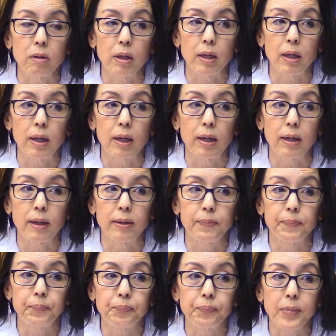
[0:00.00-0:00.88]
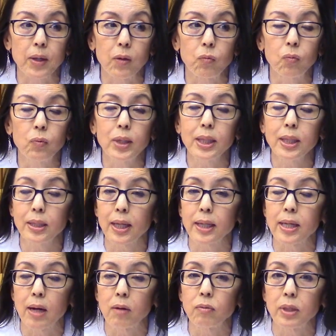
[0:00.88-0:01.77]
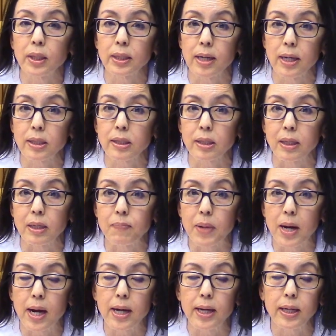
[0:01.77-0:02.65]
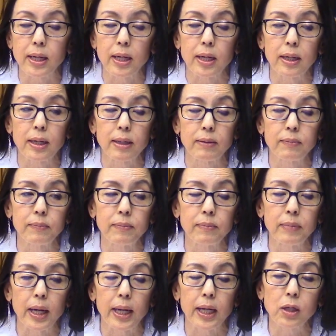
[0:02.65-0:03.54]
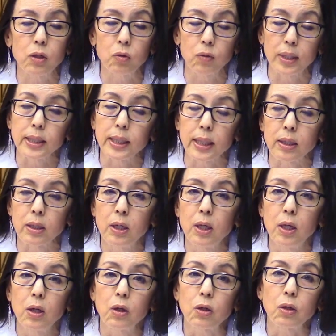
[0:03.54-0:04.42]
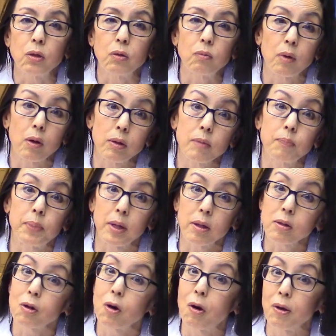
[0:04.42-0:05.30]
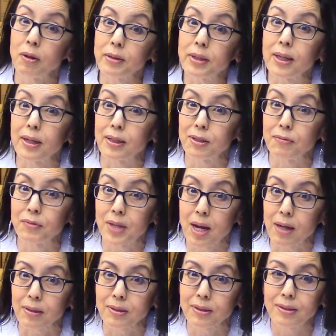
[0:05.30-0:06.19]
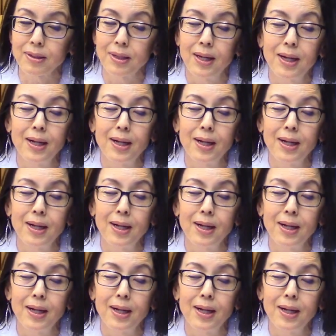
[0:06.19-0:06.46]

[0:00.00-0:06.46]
really laid out really nicely by Hank Greeley, who wrote a book called The End of Sex.